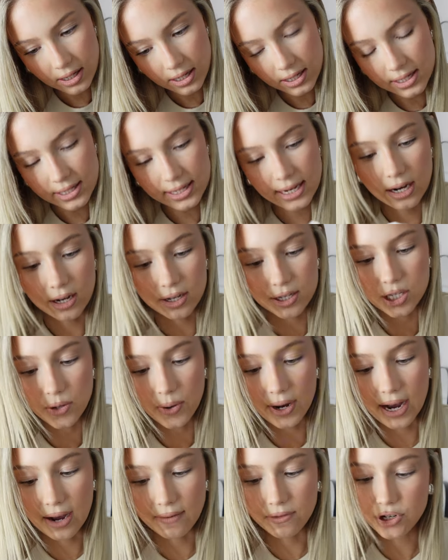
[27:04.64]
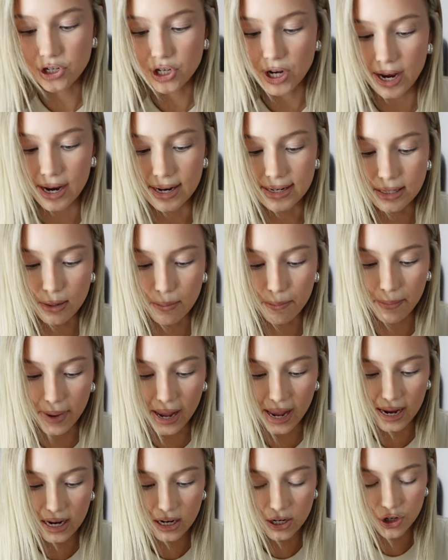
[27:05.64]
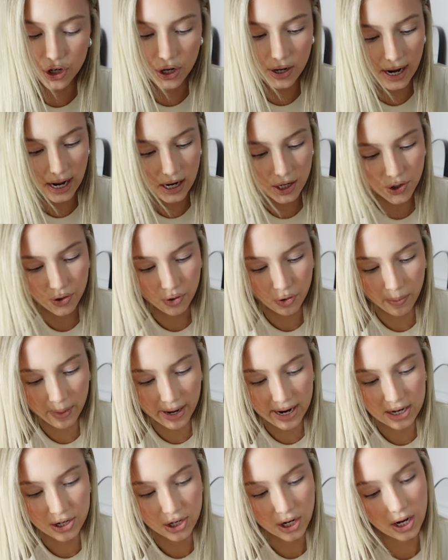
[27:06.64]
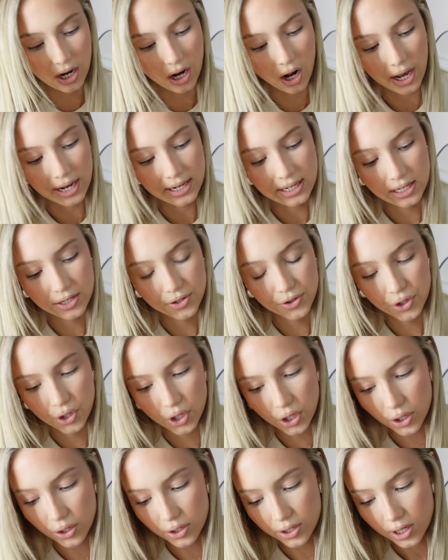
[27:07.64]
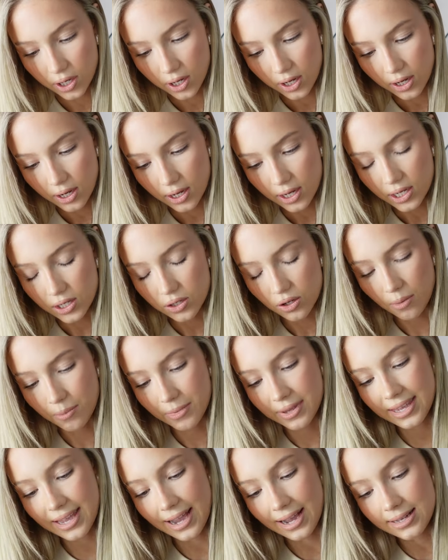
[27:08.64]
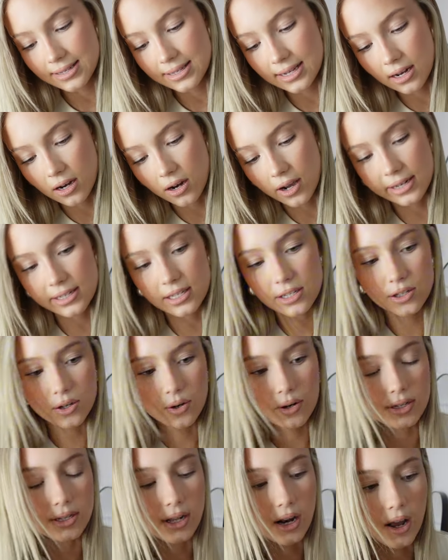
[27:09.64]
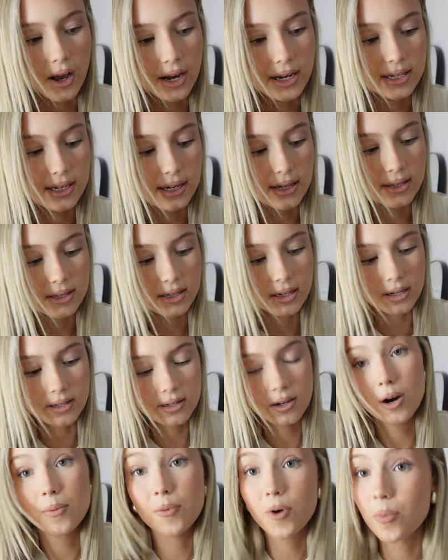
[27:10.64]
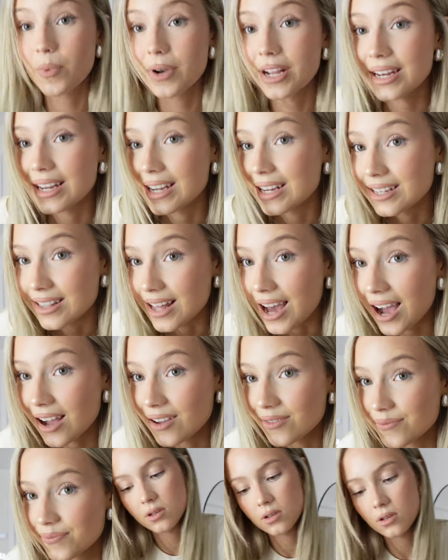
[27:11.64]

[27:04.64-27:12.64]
concealers. So I have shades Beige, Natural Beige, and Lightest Nude. So I'm guessing Lightest Nude is the lightest, because I'll probably need that.